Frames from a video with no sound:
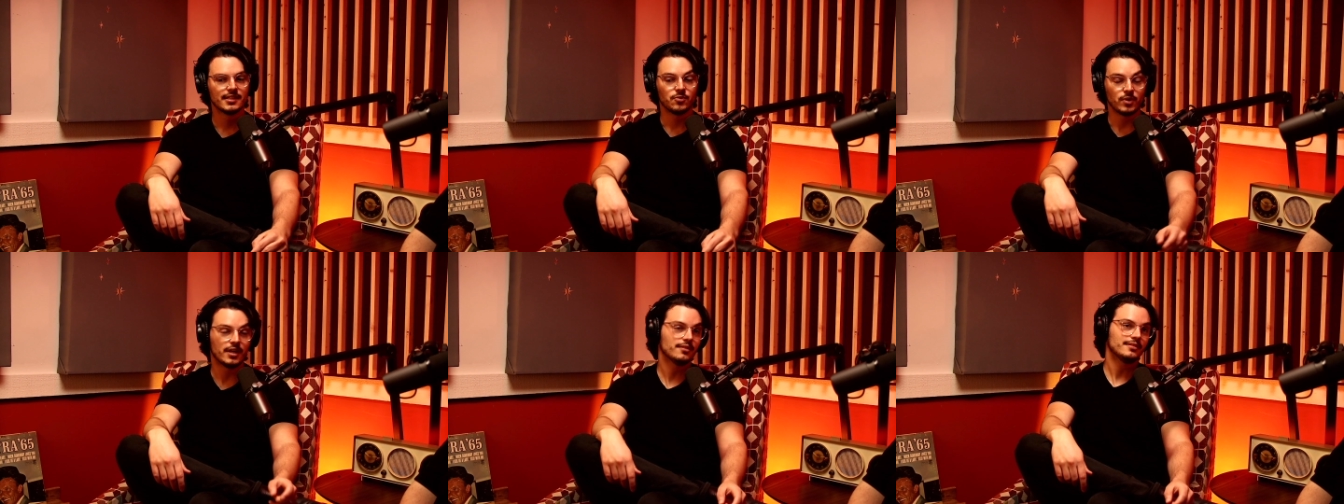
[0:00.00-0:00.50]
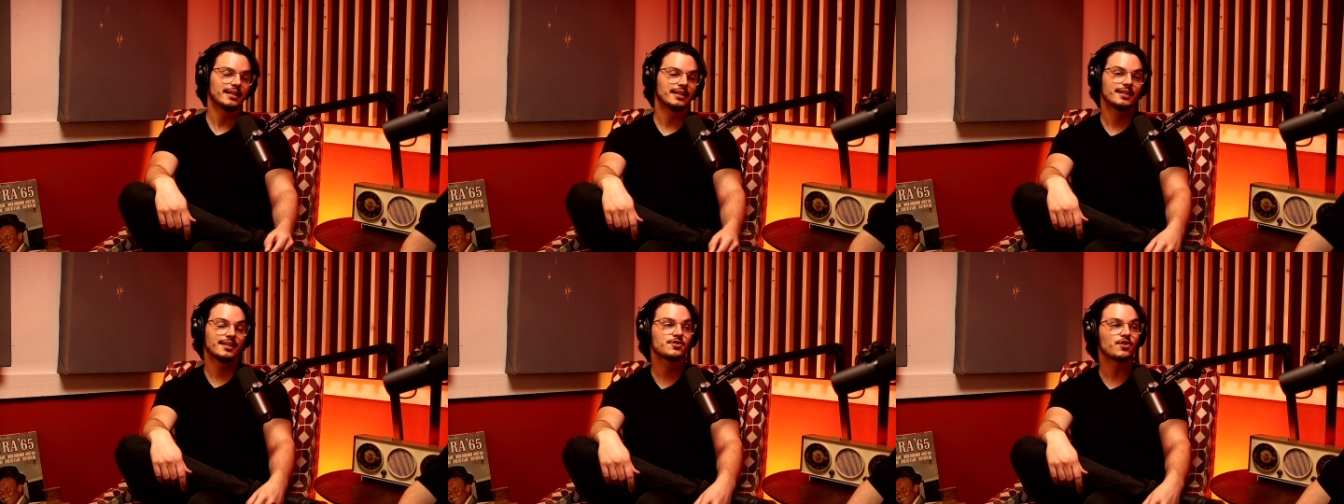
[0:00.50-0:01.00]
Well,
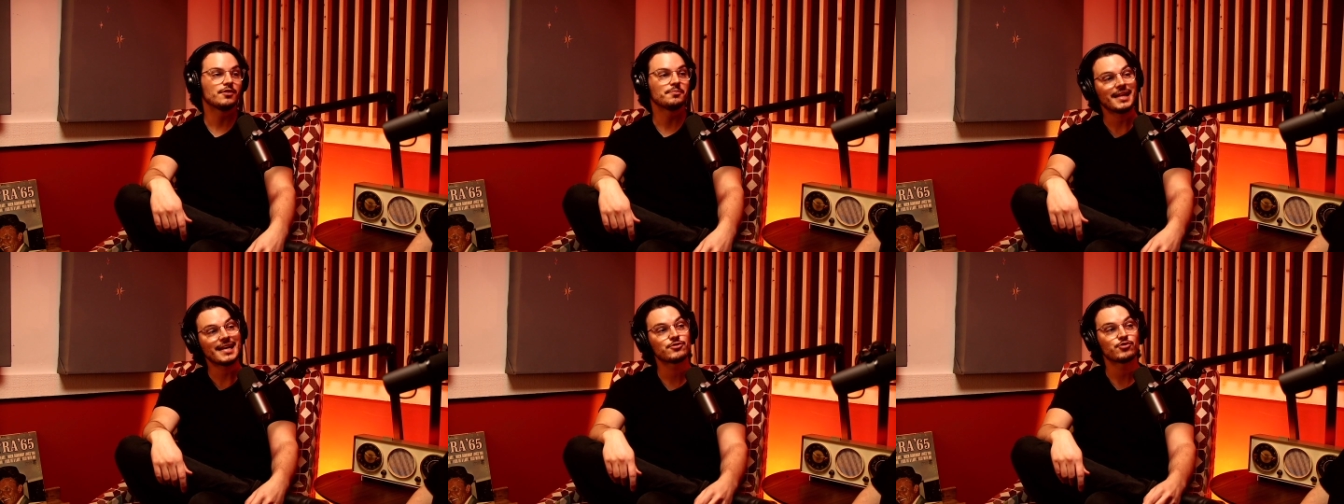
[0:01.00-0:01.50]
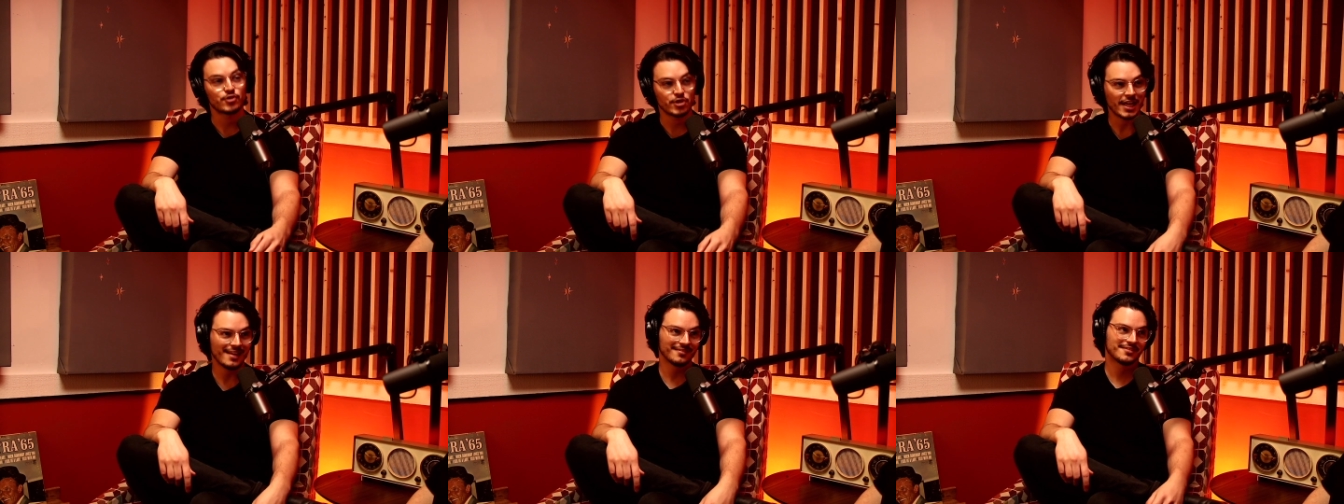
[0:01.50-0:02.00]
it is called Blaster
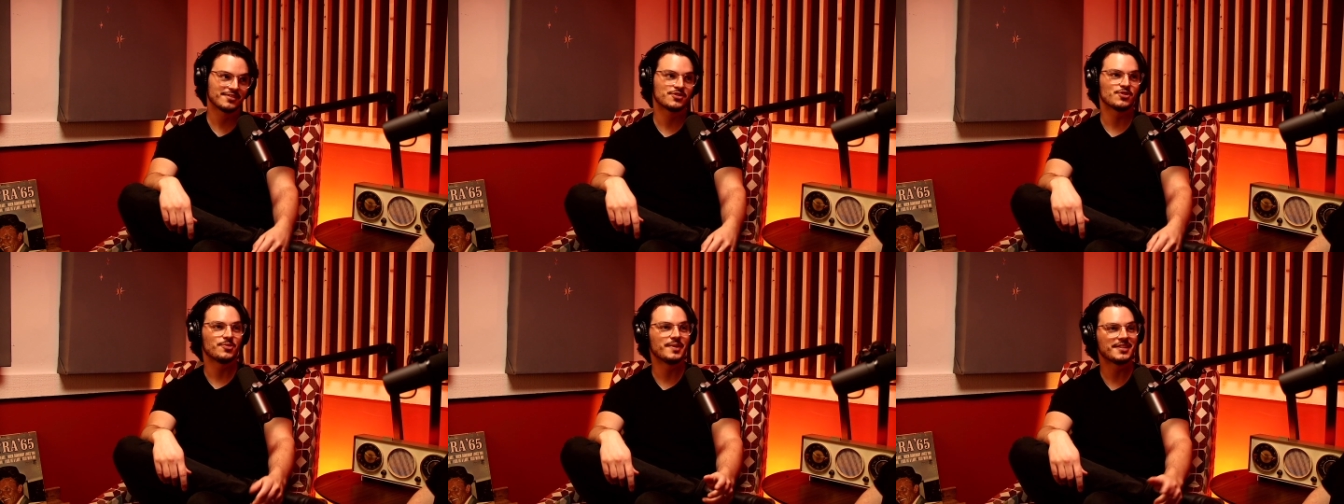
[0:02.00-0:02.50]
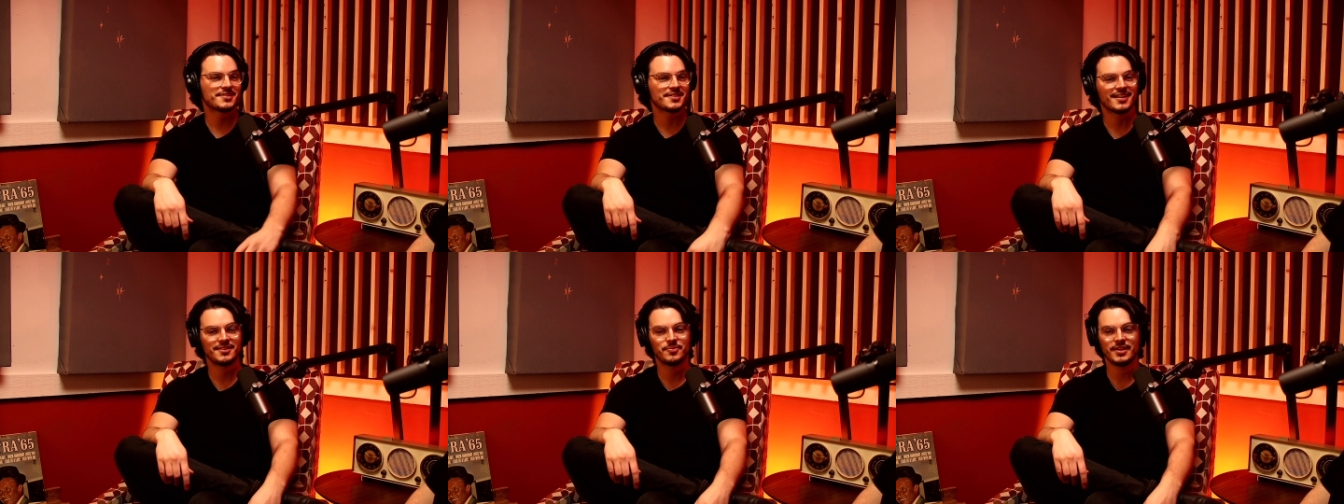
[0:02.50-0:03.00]
Chat, so we
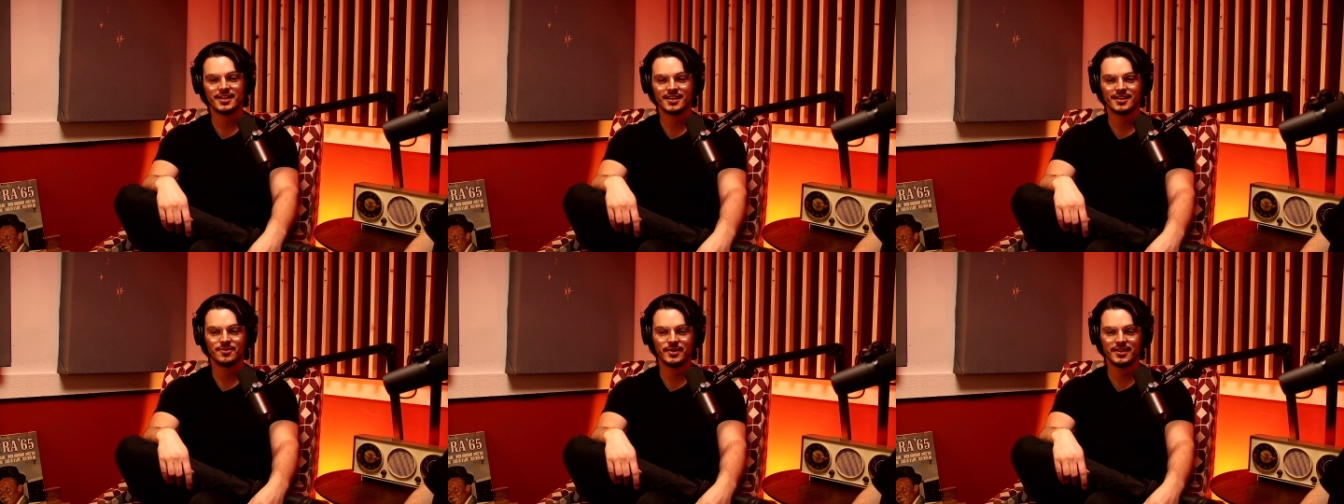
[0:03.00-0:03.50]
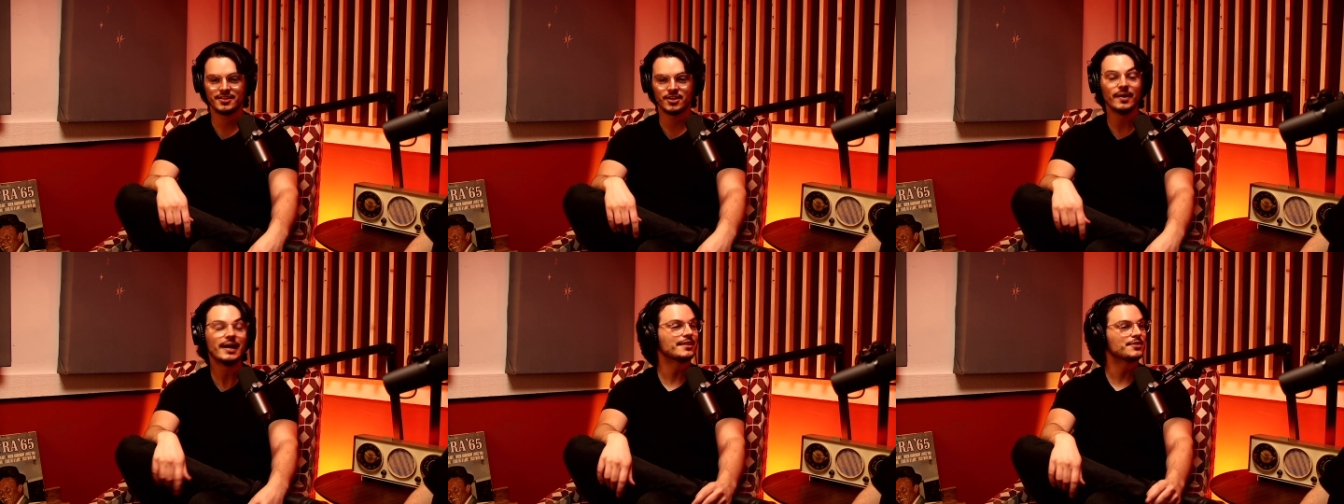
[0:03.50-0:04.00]
decided we'd
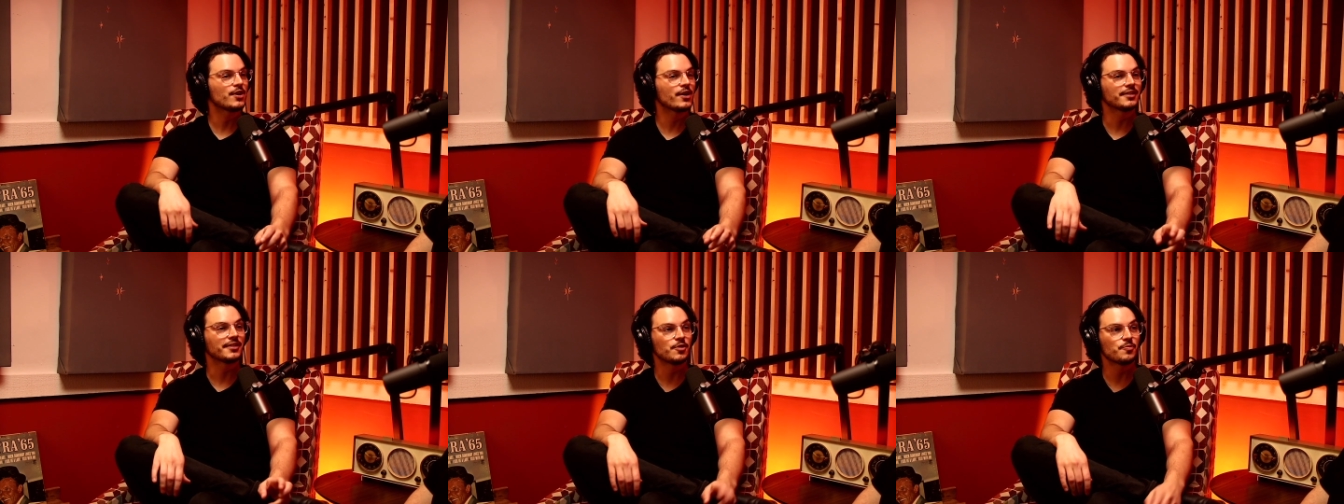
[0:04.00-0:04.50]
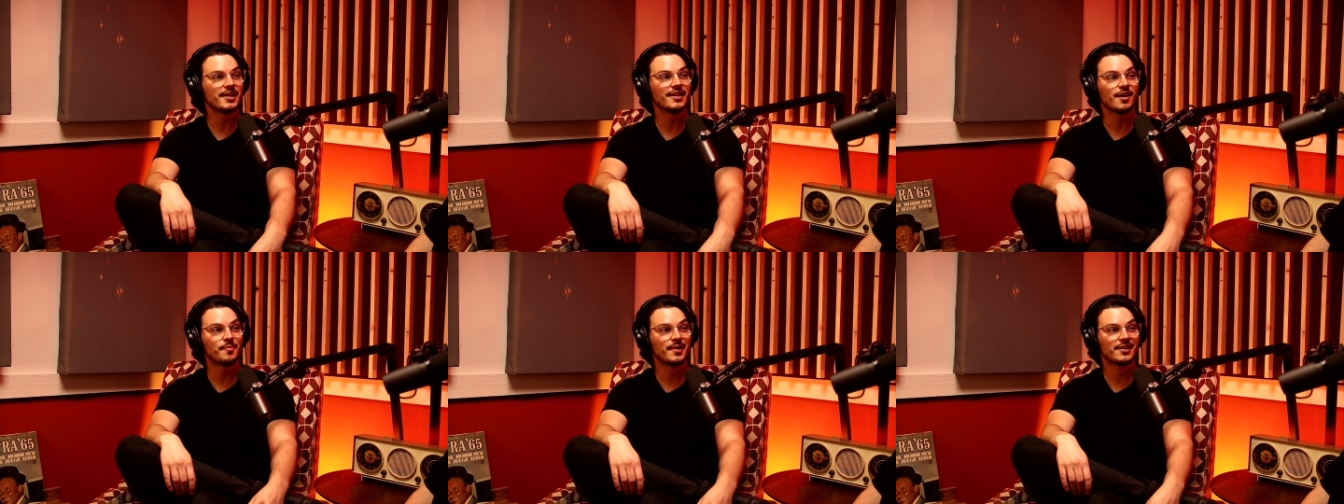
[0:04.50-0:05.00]
go ahead and talk a little bit
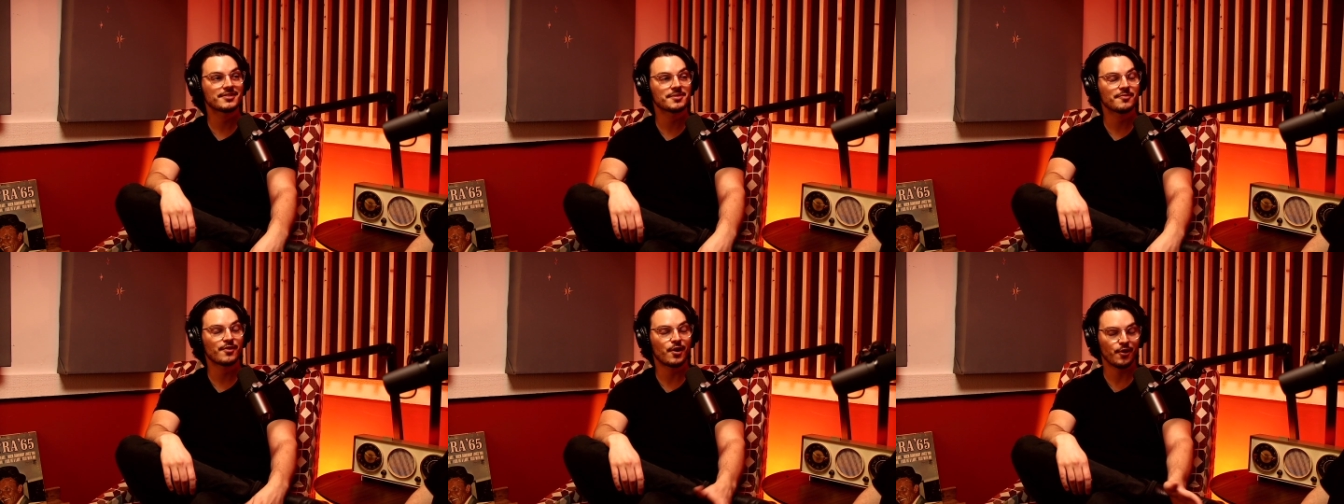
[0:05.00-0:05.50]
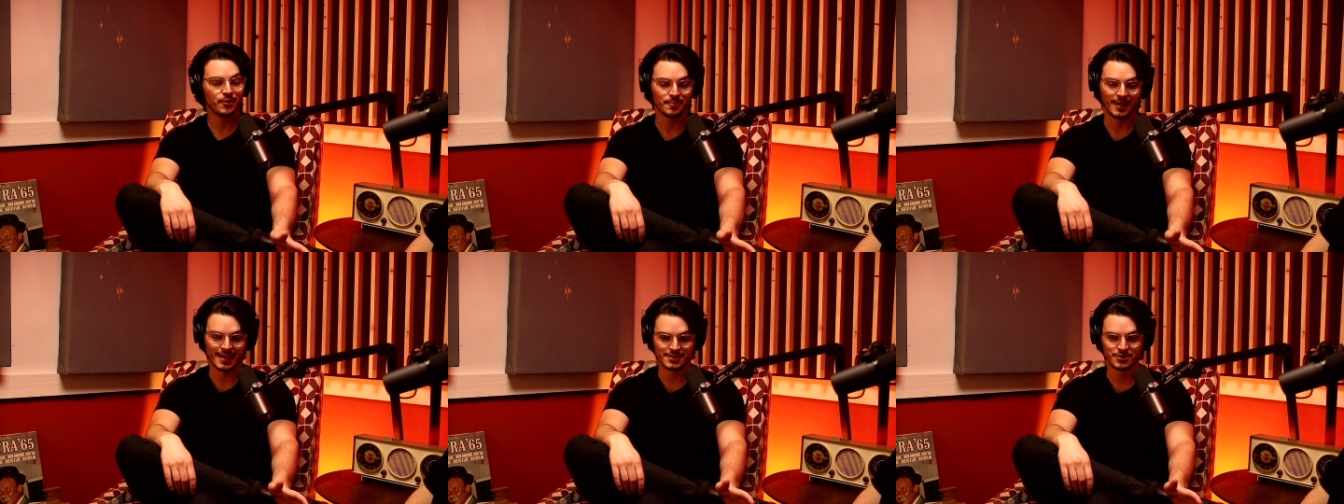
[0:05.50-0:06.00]
about some of our other
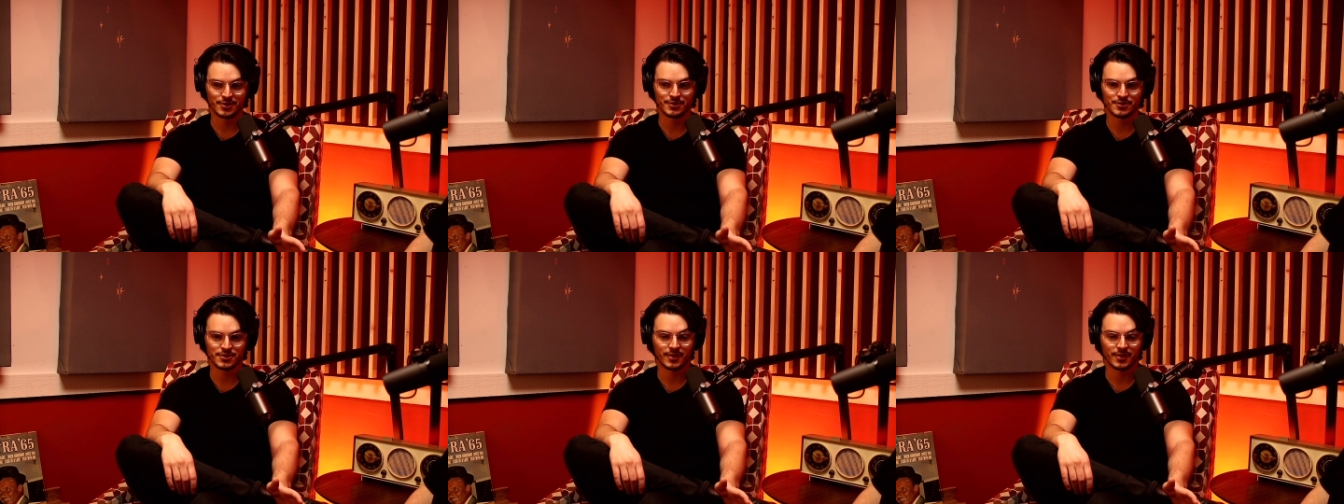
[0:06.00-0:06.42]
blasters.